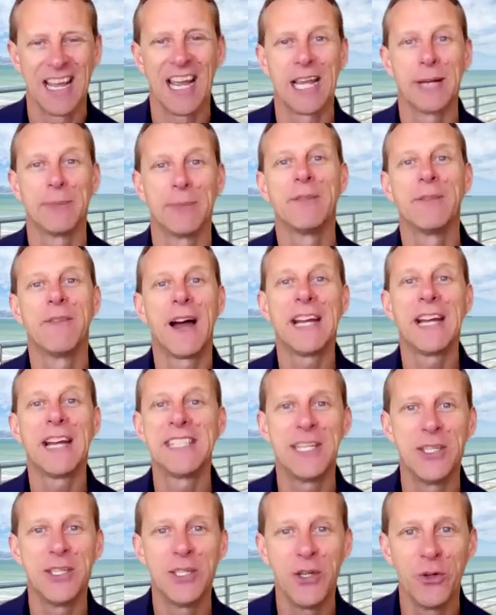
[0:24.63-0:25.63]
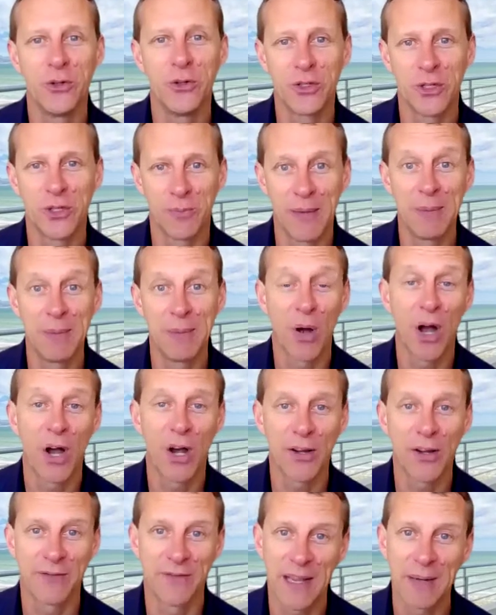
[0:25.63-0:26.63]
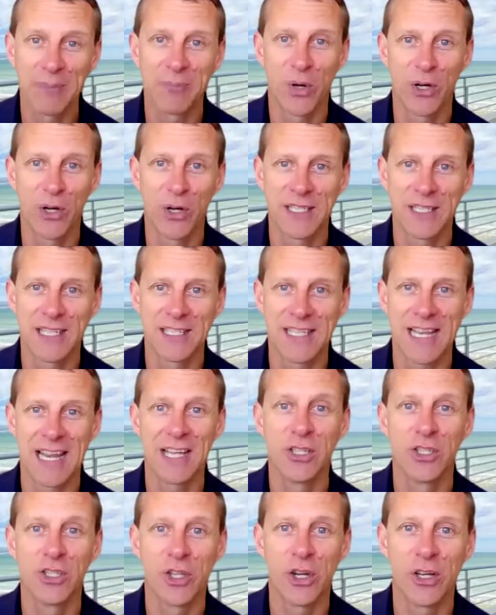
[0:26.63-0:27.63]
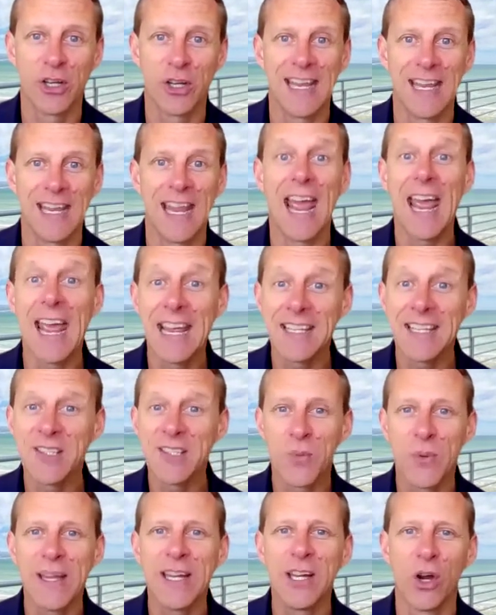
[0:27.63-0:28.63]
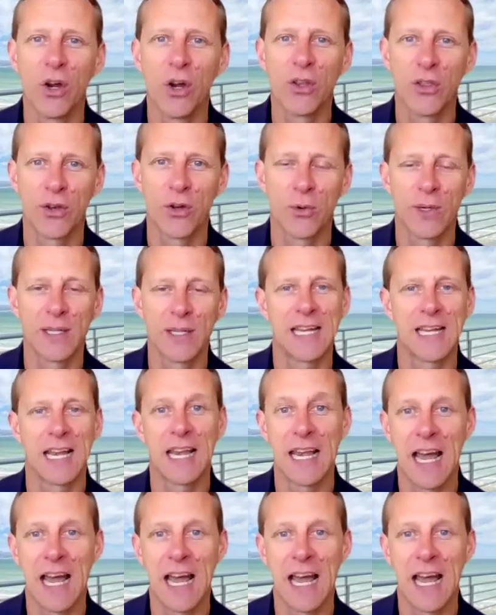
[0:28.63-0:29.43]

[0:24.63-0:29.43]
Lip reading: And I'm inviting you to be part of that process and journey as we go through it